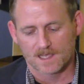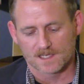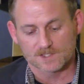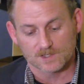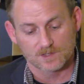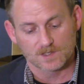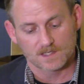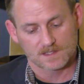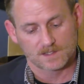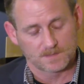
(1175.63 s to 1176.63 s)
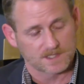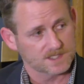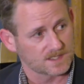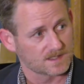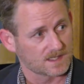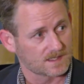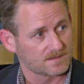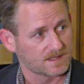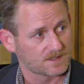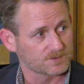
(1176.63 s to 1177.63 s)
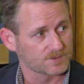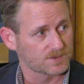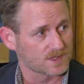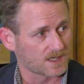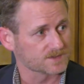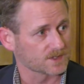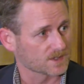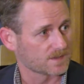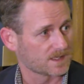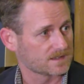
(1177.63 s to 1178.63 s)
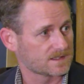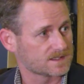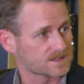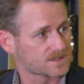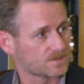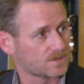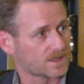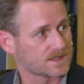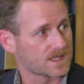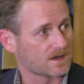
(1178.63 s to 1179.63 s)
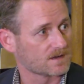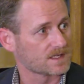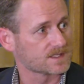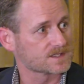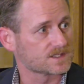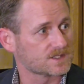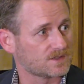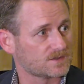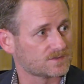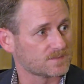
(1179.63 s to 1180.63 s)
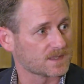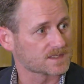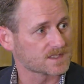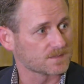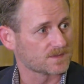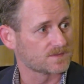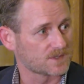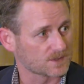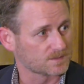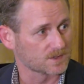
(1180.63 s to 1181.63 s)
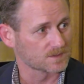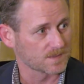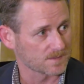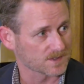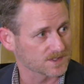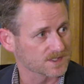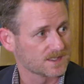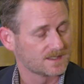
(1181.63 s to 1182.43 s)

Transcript: So you mentioned that through the golf tournament is one of the areas that you've met some of your board members.